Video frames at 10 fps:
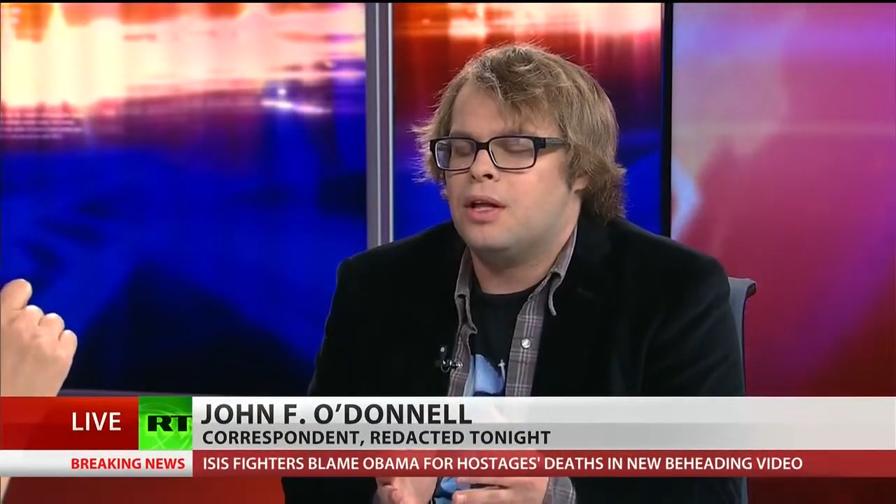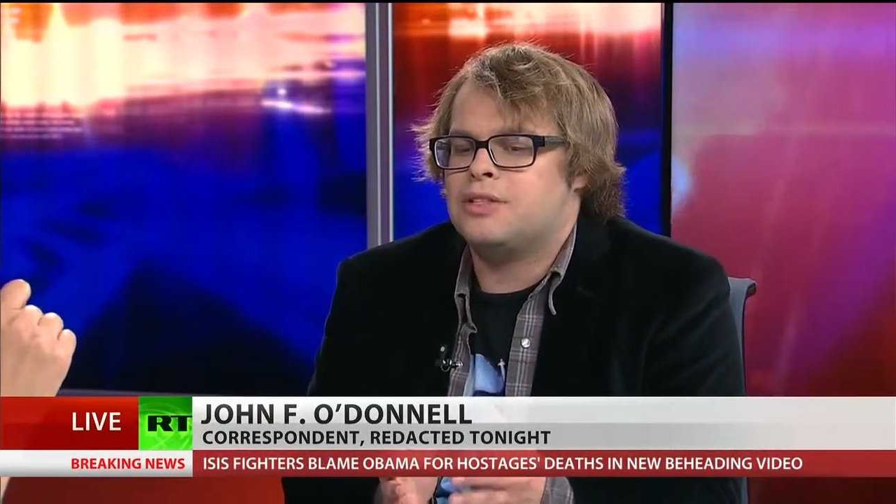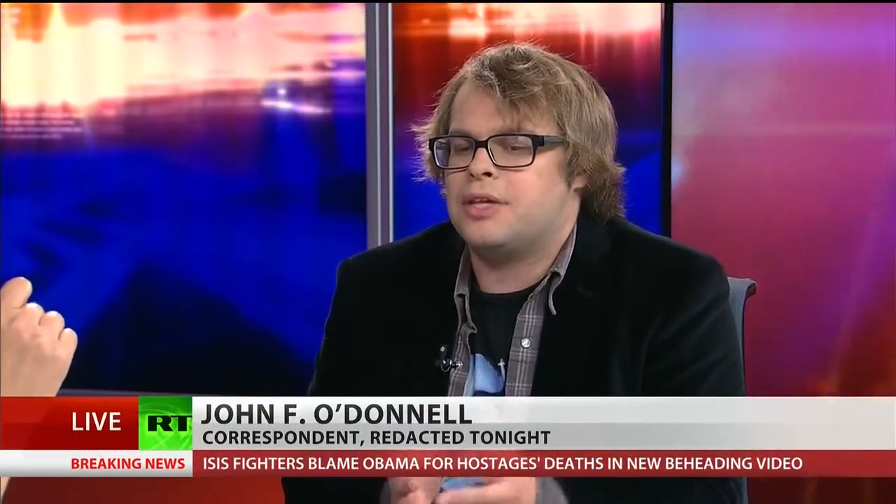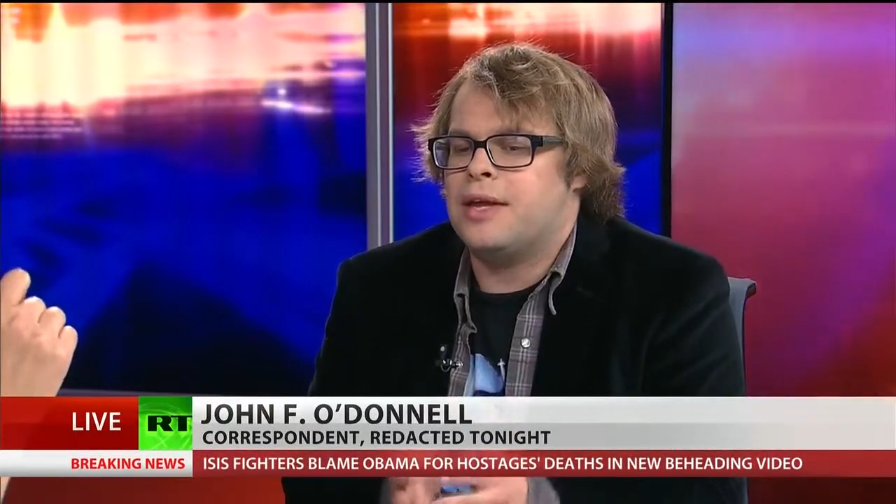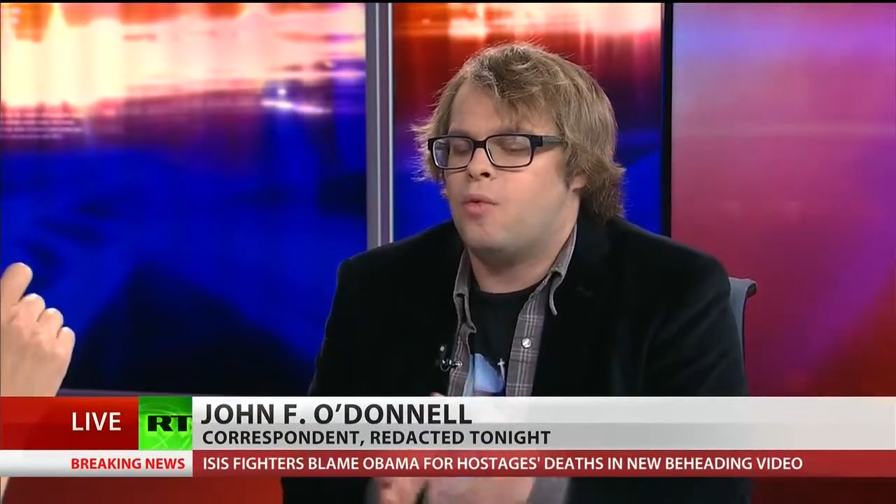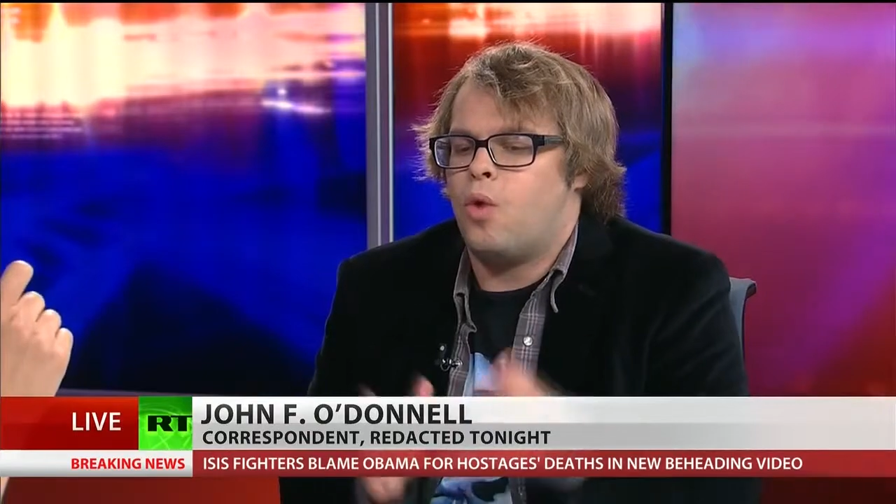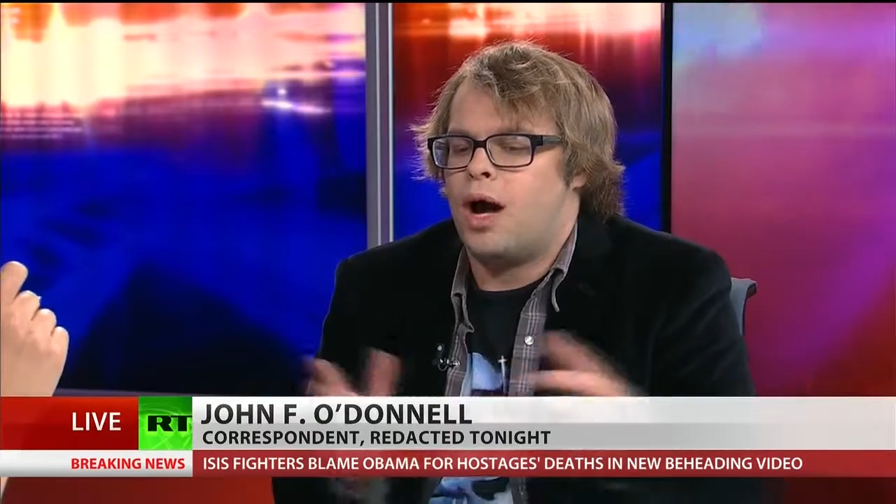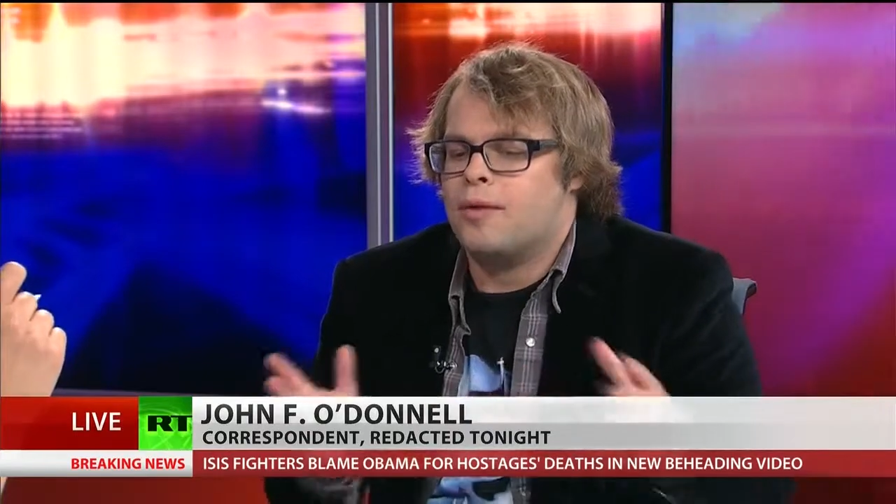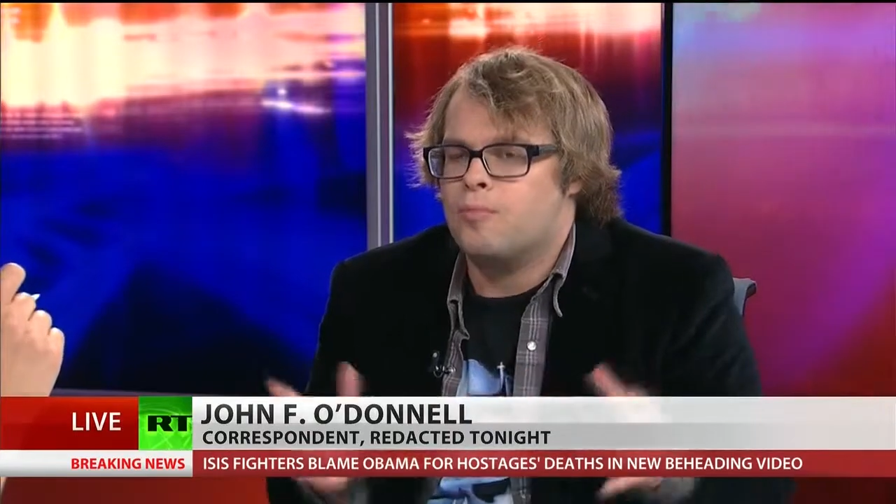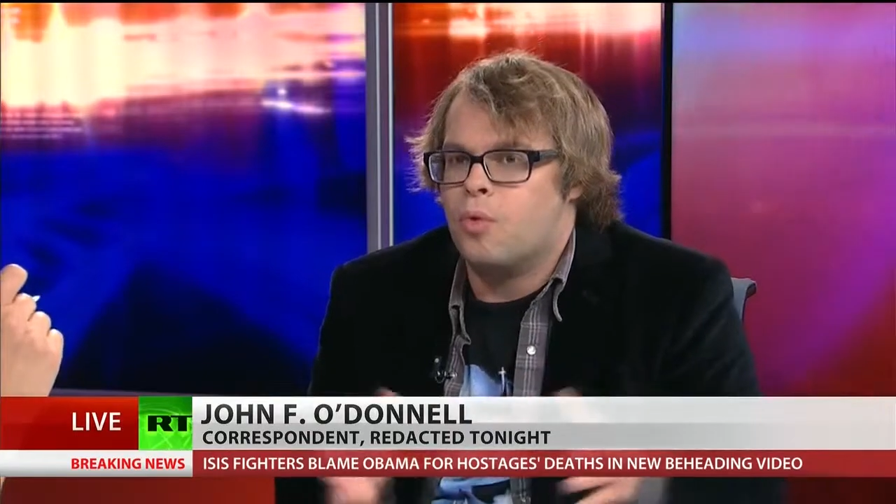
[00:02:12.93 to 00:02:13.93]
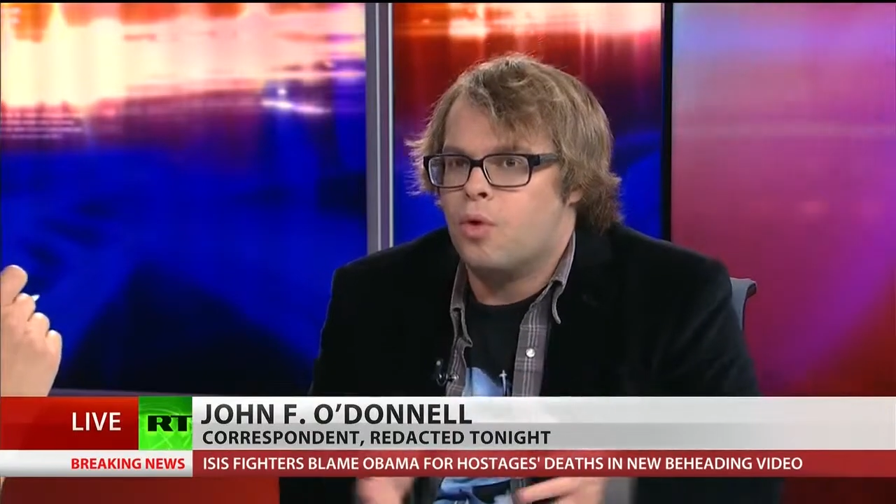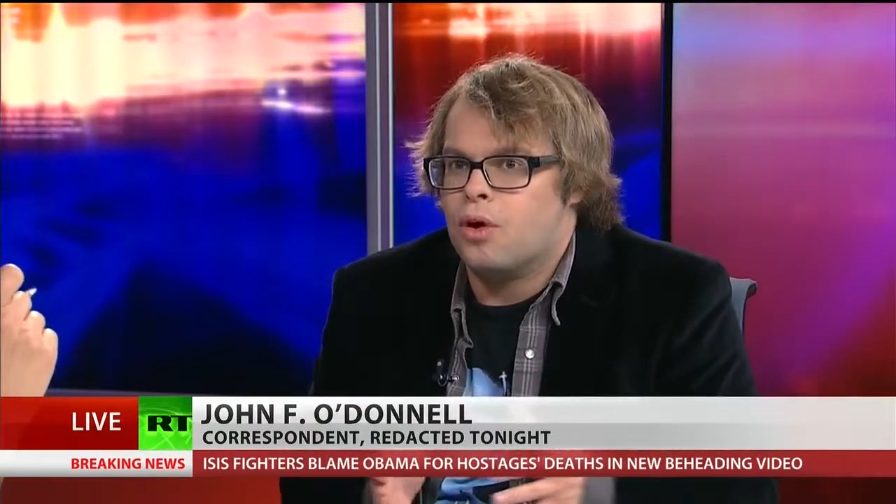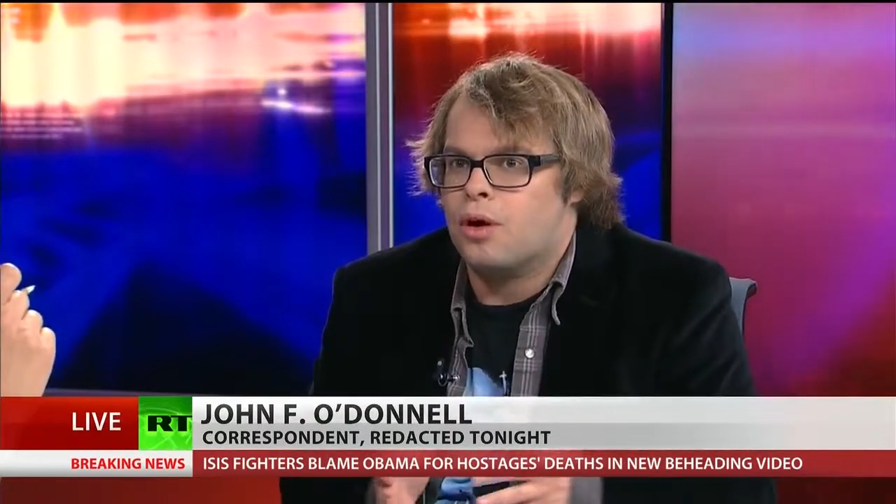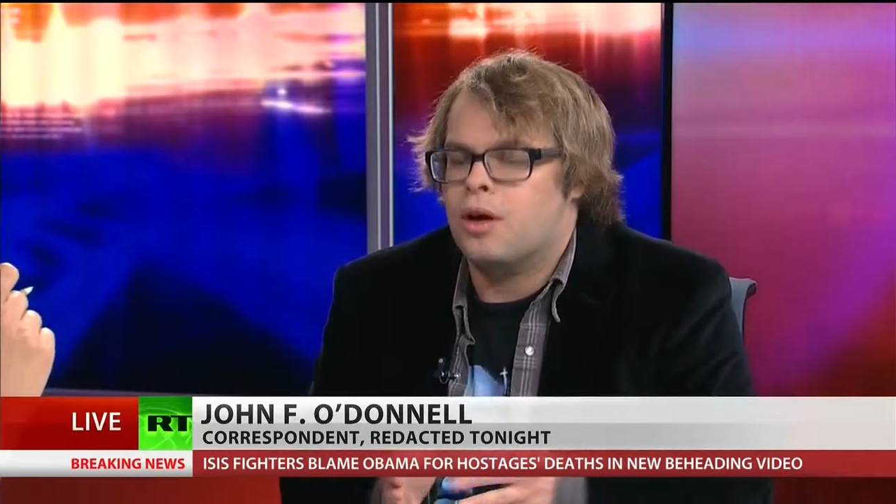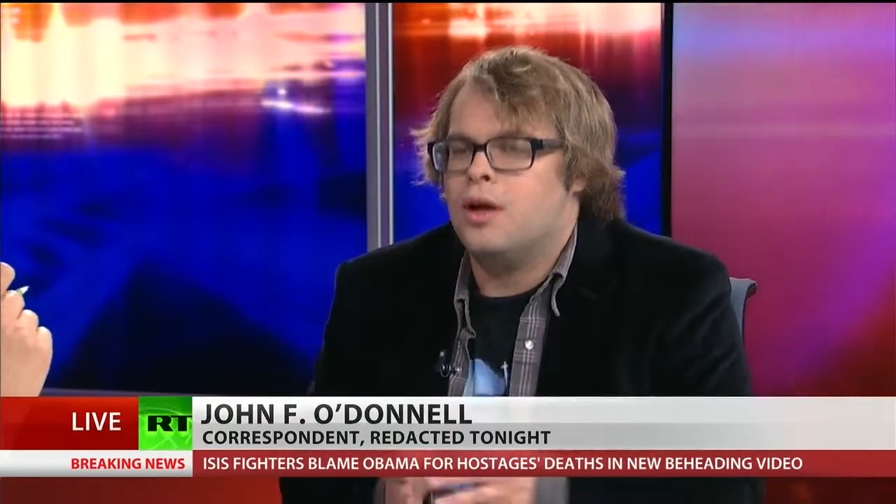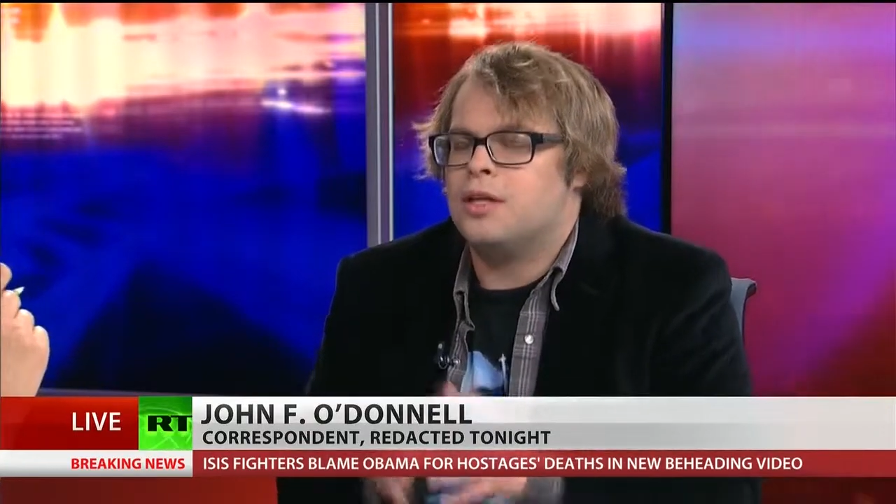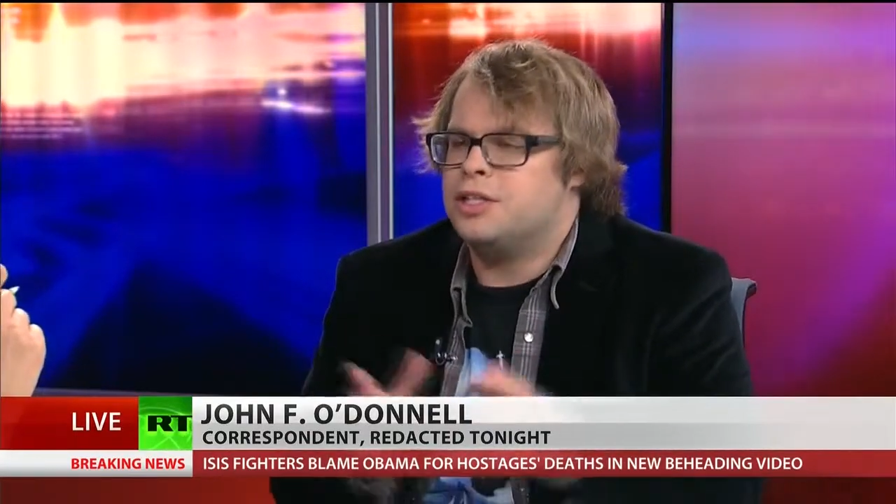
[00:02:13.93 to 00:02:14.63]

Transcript: let's say they want more